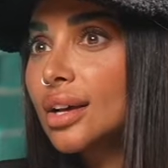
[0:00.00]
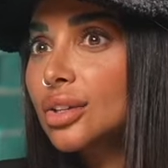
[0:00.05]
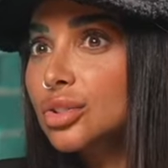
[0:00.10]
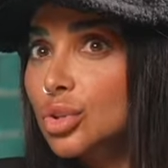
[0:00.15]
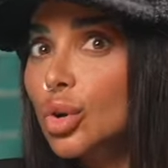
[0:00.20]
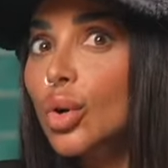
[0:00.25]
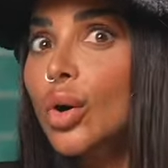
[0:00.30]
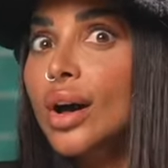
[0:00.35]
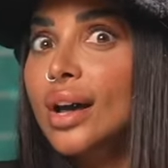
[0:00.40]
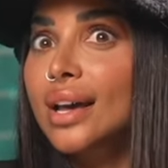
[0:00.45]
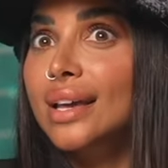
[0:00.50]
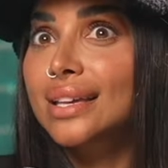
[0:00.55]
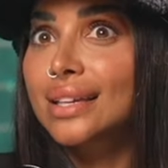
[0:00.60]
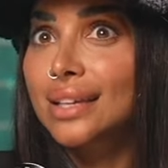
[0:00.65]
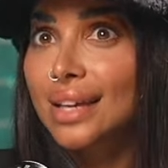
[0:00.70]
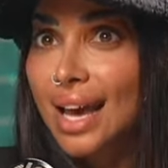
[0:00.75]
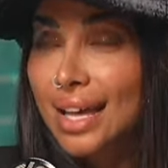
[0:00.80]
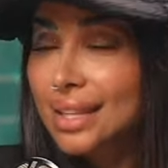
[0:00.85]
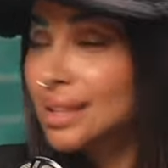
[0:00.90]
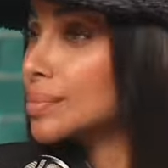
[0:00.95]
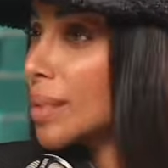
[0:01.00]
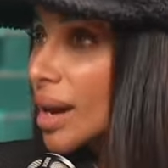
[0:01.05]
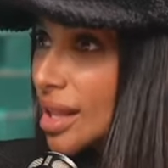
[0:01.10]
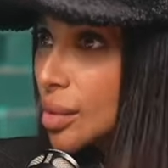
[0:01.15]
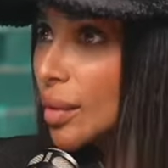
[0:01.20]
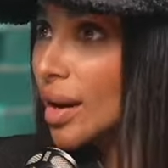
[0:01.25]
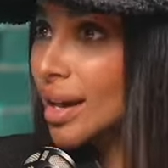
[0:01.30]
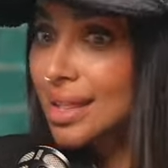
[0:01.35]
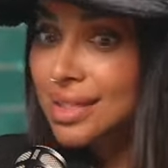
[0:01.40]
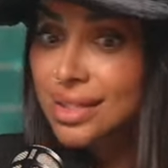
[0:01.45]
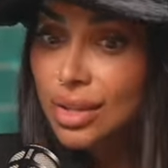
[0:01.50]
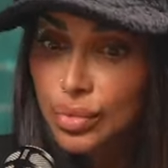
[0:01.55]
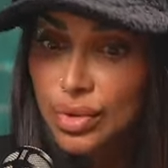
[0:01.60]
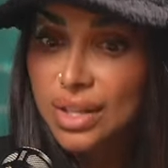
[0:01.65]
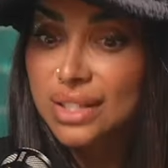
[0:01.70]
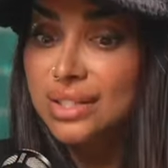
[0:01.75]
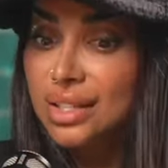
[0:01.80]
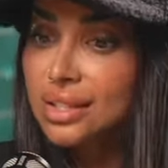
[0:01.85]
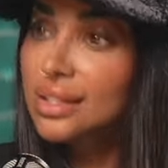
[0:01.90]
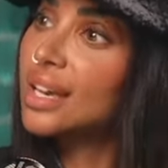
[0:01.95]
So, and by the way, the
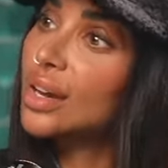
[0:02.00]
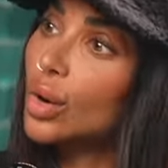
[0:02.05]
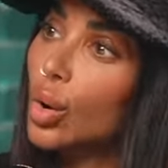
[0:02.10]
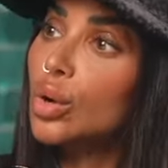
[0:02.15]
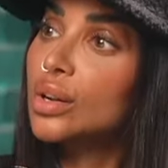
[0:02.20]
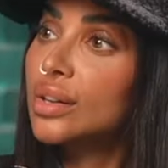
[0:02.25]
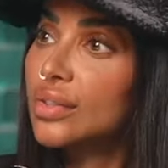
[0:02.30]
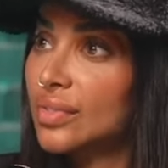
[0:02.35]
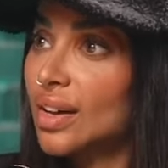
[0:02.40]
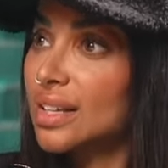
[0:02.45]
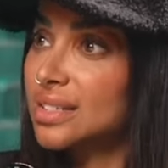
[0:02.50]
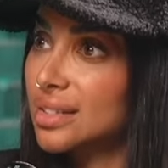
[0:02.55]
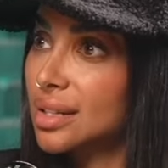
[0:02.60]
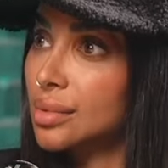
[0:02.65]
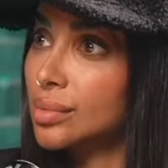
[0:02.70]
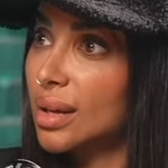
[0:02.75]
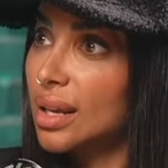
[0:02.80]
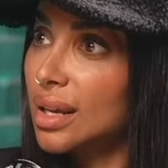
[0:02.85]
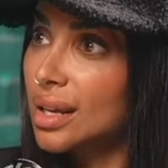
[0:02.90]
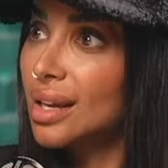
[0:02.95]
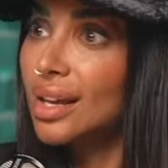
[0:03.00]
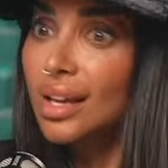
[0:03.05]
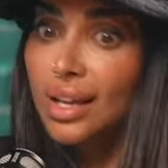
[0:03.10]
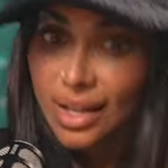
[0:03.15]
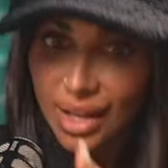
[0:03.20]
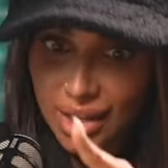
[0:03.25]
reason they all invest in me